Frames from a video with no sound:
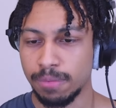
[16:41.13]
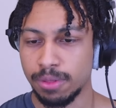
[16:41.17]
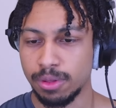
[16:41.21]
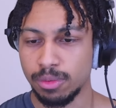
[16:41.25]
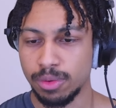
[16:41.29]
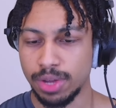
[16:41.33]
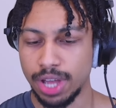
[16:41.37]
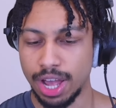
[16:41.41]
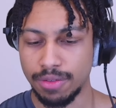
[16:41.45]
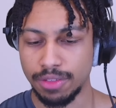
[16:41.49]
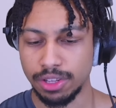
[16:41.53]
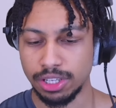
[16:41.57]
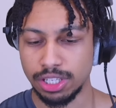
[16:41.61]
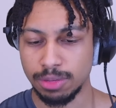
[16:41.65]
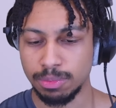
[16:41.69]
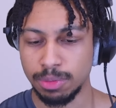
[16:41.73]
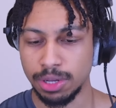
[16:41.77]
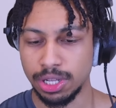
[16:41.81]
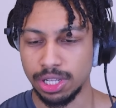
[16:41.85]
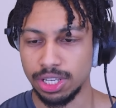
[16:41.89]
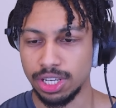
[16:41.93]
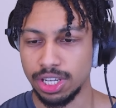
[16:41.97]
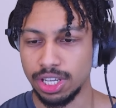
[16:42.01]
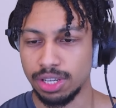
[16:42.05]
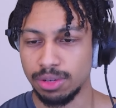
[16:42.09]
We have this
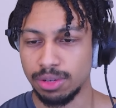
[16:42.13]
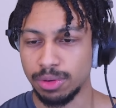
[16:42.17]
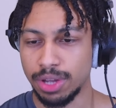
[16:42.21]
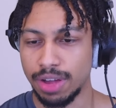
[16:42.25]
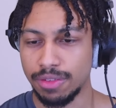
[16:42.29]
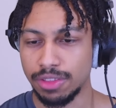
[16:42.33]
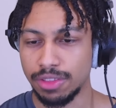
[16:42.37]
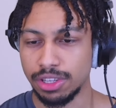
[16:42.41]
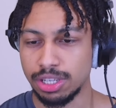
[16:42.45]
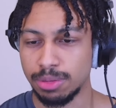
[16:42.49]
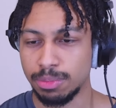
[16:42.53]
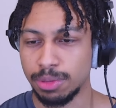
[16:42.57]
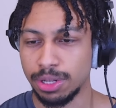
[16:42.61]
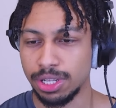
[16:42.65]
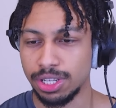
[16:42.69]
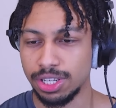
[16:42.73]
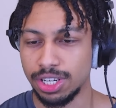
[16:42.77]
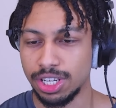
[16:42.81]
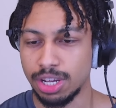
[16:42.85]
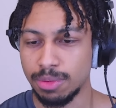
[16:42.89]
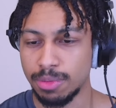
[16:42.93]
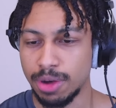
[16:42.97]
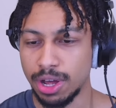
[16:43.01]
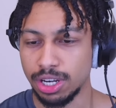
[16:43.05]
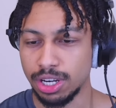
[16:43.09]
ability. We have this ability.
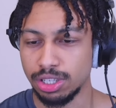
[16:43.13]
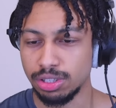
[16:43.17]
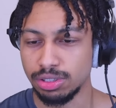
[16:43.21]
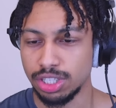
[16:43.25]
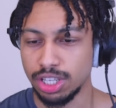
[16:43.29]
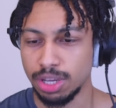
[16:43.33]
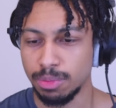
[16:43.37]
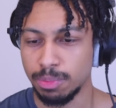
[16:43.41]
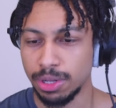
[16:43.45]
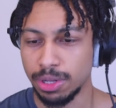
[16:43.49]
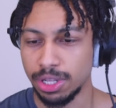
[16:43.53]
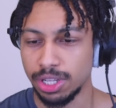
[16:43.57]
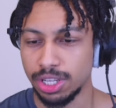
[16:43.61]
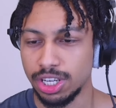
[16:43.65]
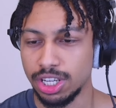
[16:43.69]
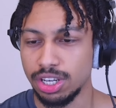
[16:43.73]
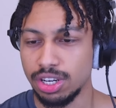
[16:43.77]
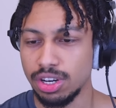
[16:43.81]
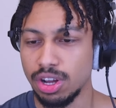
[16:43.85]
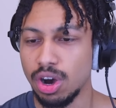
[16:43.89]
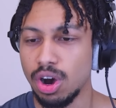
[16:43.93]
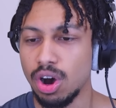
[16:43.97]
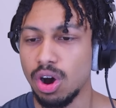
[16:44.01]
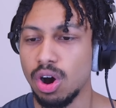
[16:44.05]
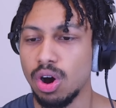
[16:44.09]
Come on, use the ability.
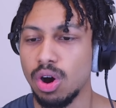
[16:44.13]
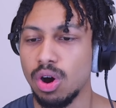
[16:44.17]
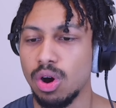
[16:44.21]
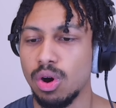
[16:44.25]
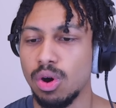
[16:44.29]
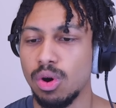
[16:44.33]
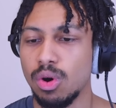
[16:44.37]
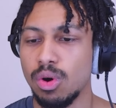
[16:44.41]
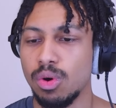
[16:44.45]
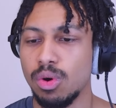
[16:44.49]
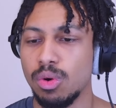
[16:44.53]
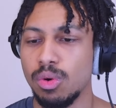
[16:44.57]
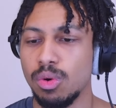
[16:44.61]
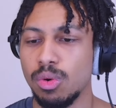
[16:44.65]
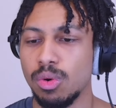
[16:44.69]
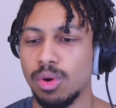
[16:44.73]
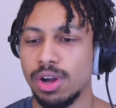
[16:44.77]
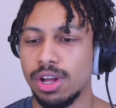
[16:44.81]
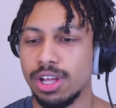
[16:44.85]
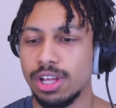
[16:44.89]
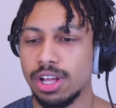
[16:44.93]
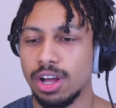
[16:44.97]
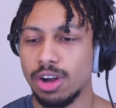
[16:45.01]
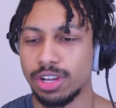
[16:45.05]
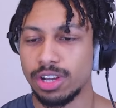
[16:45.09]
No!
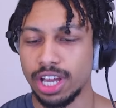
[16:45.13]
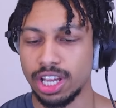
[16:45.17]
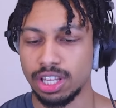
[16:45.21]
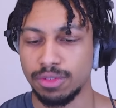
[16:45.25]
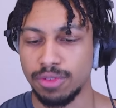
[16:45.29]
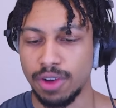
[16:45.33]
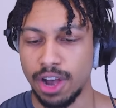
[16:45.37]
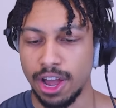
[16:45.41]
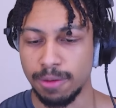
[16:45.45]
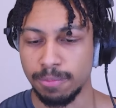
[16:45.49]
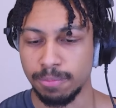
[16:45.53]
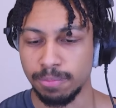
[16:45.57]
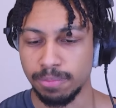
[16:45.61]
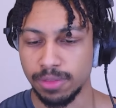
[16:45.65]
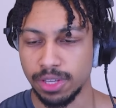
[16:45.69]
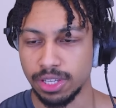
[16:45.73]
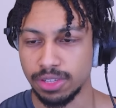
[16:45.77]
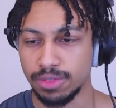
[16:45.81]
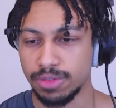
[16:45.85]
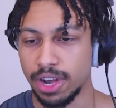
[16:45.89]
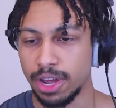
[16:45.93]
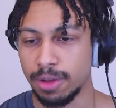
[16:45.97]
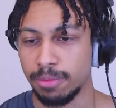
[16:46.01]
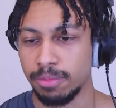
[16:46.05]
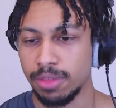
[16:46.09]
Okay, it's fine. It's
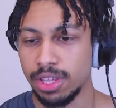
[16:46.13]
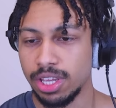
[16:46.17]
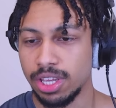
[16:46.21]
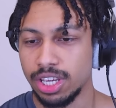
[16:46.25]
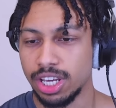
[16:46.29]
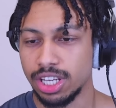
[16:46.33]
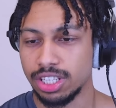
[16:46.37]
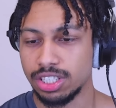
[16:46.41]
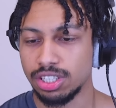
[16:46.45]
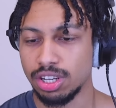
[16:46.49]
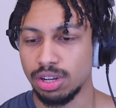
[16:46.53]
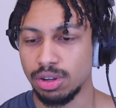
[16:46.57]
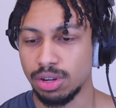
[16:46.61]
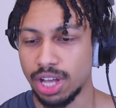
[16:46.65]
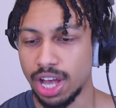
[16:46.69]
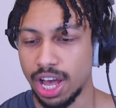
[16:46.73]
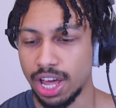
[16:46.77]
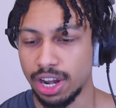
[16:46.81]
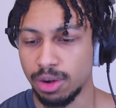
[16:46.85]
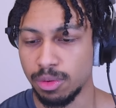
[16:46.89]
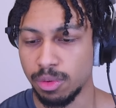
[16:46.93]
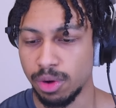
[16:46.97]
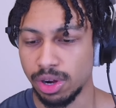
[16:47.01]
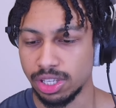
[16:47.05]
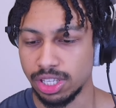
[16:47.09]
fine. It still
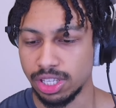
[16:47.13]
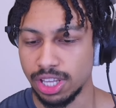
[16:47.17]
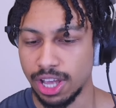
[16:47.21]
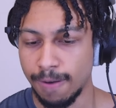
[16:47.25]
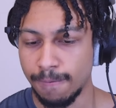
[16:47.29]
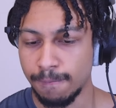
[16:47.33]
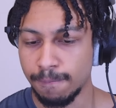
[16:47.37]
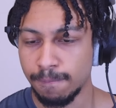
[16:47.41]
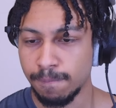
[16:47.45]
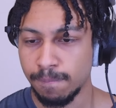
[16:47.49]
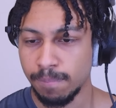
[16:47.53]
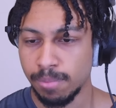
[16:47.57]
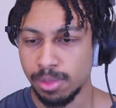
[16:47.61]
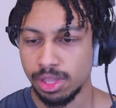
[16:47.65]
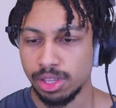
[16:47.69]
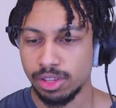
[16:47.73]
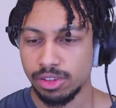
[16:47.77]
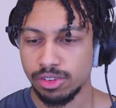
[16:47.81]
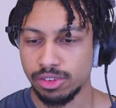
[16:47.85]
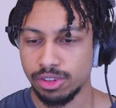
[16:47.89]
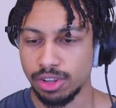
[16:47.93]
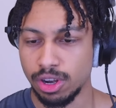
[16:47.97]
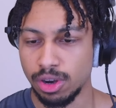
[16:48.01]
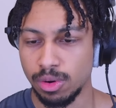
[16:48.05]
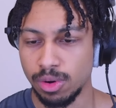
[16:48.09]
kind of worked out.
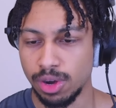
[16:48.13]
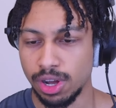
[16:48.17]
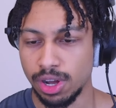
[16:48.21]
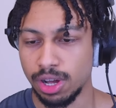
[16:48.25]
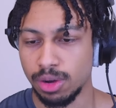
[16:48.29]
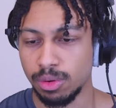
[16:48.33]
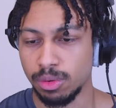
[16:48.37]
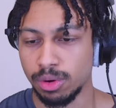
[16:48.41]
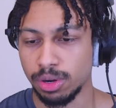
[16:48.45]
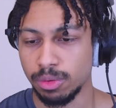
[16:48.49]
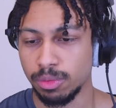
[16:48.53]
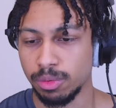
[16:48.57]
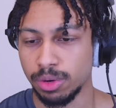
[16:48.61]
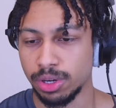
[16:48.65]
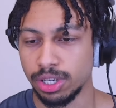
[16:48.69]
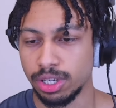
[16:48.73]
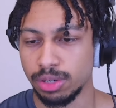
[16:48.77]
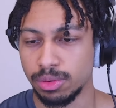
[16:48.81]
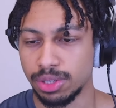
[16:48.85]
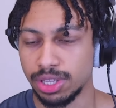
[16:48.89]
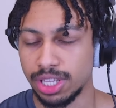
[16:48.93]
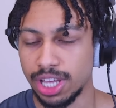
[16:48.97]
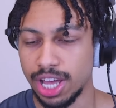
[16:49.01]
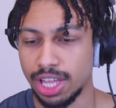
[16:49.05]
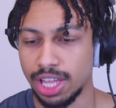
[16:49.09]
So we're good
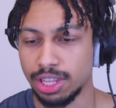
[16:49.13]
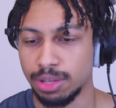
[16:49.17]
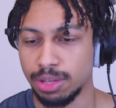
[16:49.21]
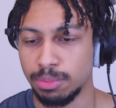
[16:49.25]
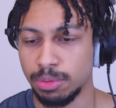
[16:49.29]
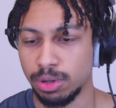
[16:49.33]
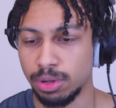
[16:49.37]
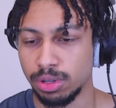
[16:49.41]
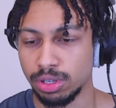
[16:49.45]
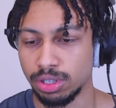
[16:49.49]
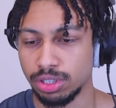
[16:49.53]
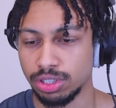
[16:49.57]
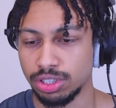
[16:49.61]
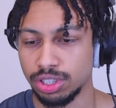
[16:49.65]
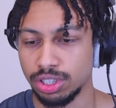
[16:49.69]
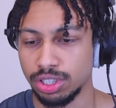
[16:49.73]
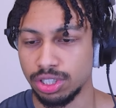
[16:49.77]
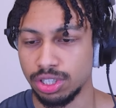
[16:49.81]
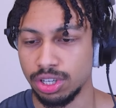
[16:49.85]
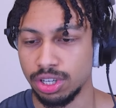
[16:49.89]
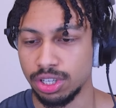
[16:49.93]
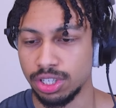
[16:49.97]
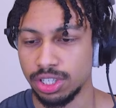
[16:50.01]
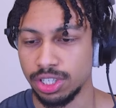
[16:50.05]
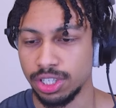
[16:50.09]
with that. The bowler should
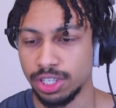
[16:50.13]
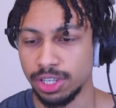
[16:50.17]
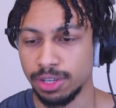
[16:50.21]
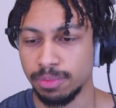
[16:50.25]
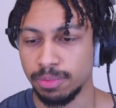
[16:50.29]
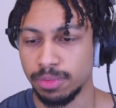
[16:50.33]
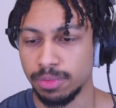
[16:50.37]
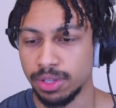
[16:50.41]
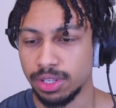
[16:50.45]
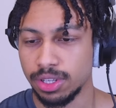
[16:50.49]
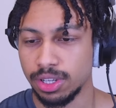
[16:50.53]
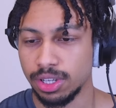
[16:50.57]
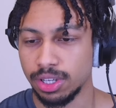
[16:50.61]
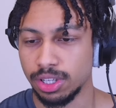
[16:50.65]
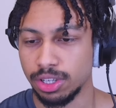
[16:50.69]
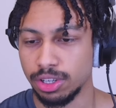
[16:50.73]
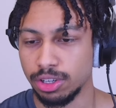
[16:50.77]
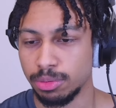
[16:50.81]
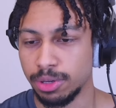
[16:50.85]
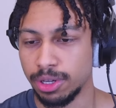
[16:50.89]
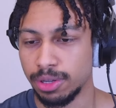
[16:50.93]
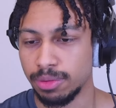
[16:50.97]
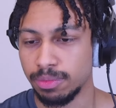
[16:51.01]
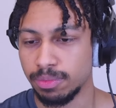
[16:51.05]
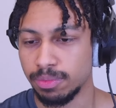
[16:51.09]
cook here a little
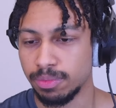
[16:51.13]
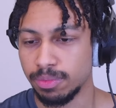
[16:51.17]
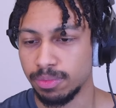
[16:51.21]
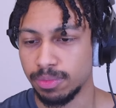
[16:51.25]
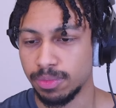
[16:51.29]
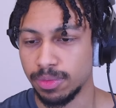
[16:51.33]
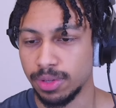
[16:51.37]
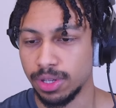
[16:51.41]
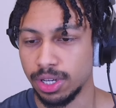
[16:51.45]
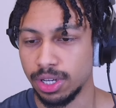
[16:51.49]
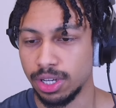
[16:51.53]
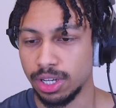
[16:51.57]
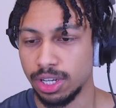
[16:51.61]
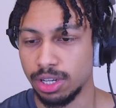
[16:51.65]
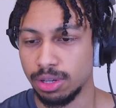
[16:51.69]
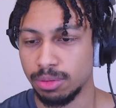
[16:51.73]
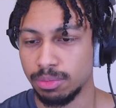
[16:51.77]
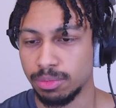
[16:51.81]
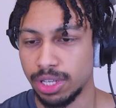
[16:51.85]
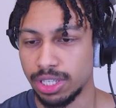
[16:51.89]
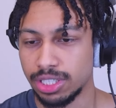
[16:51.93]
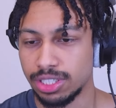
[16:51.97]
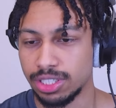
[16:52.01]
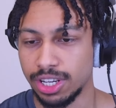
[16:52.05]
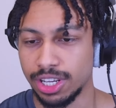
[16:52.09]
bit.
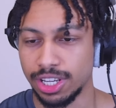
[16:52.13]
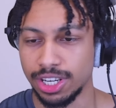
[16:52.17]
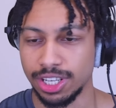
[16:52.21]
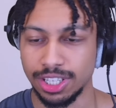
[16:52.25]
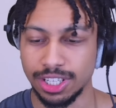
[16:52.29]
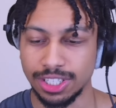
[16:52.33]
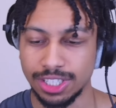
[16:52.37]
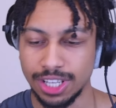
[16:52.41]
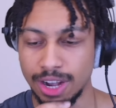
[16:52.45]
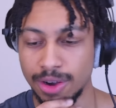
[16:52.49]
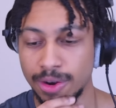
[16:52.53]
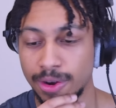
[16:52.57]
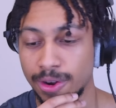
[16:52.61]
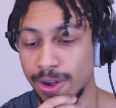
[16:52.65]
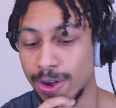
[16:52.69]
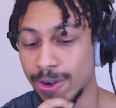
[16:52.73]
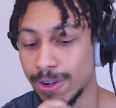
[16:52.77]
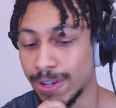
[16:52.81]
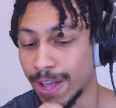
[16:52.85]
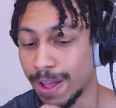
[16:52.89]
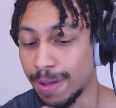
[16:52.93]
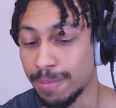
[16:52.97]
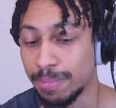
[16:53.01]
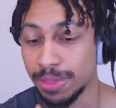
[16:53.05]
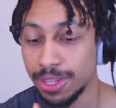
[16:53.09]
That's not hitting the tower.
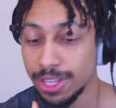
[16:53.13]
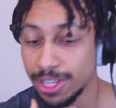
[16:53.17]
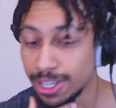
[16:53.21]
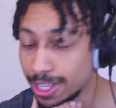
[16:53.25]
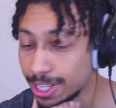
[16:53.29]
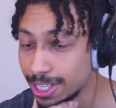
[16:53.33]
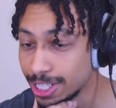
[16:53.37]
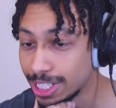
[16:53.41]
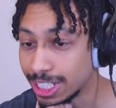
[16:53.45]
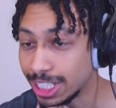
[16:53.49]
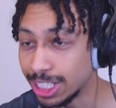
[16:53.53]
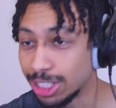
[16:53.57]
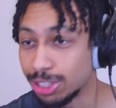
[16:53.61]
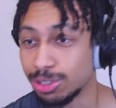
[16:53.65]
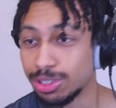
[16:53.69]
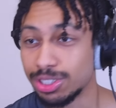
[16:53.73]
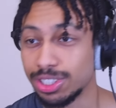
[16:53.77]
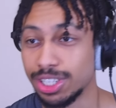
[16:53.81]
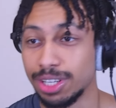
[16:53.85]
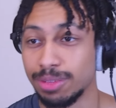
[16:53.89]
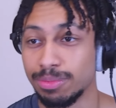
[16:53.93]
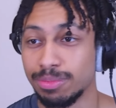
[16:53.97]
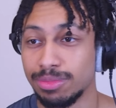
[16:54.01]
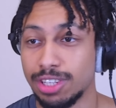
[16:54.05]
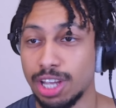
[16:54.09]
Okay, interesting.